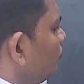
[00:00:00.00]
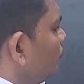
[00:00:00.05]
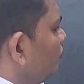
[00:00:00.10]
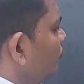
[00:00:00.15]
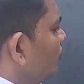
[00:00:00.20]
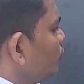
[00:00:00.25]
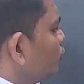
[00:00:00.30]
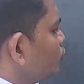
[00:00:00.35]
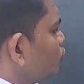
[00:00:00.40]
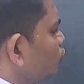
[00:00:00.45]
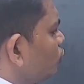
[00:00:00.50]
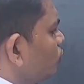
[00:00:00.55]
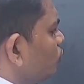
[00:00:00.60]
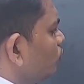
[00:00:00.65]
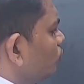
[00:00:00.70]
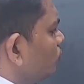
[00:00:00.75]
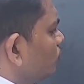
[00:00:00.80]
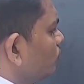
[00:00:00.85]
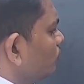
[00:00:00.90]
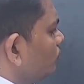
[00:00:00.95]

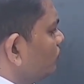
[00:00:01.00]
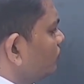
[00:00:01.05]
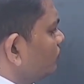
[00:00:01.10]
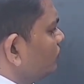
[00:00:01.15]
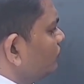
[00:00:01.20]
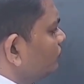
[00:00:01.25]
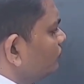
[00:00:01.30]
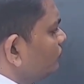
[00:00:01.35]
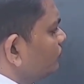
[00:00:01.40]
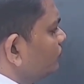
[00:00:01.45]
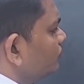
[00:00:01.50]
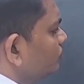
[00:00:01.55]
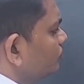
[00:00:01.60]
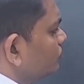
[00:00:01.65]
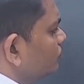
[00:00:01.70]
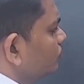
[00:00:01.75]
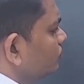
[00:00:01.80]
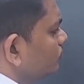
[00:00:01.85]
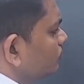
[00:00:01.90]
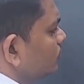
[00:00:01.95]
Virchow,
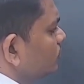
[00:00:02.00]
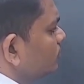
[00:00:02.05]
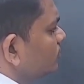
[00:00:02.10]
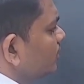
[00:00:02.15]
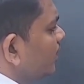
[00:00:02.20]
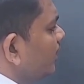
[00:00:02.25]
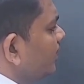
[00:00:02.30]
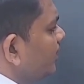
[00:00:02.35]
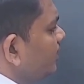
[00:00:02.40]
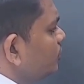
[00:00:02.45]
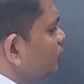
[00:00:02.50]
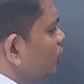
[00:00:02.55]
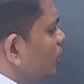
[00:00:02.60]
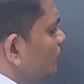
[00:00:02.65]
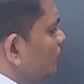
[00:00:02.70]
scientist